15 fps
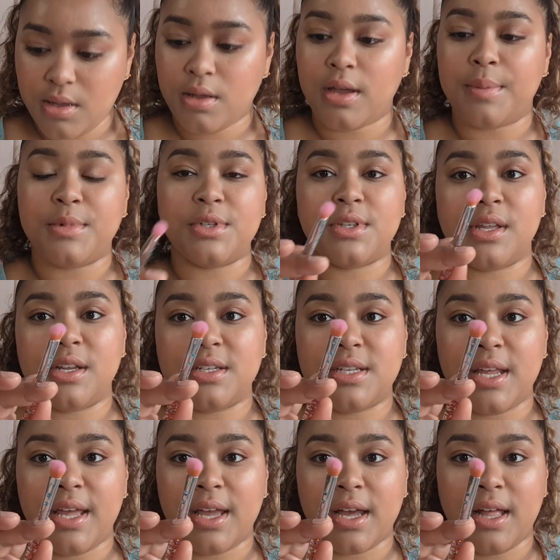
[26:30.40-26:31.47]
Okay, I'm just going to
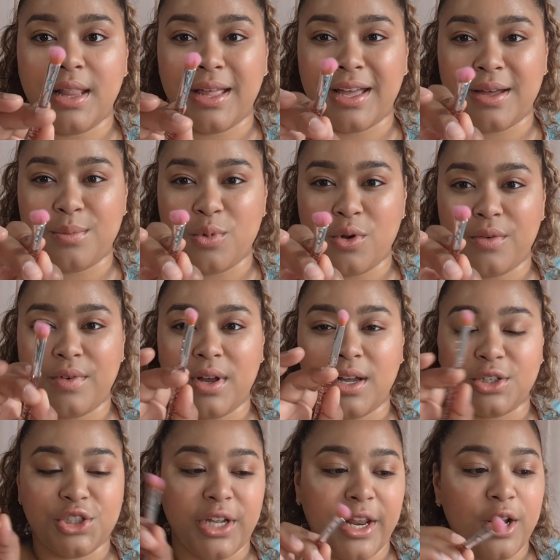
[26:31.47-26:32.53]
take a
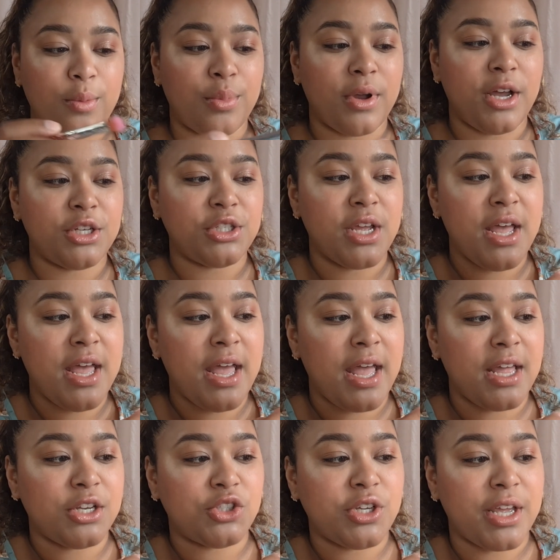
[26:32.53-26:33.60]
shader brush
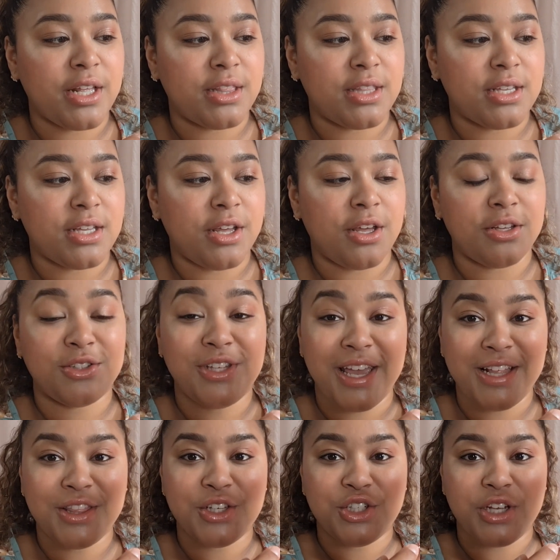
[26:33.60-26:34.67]
and take
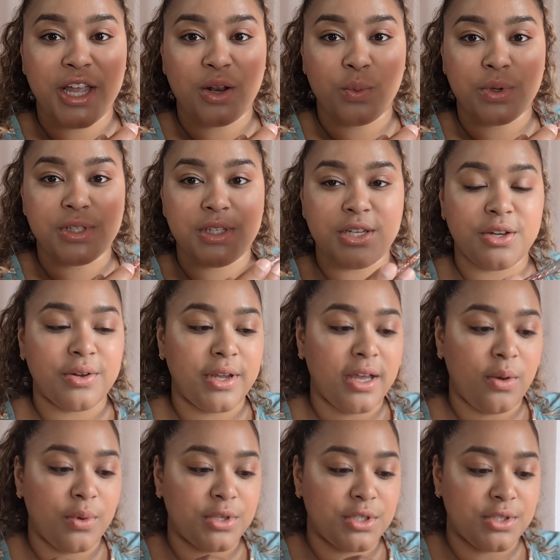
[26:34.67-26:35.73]
the shade Wisteria,
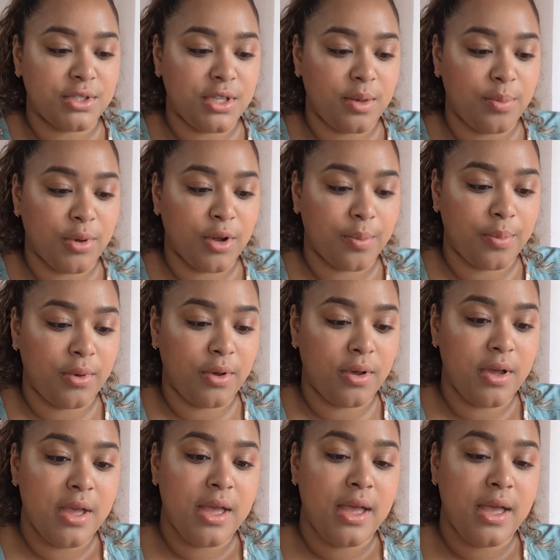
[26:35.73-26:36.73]
which is the purple,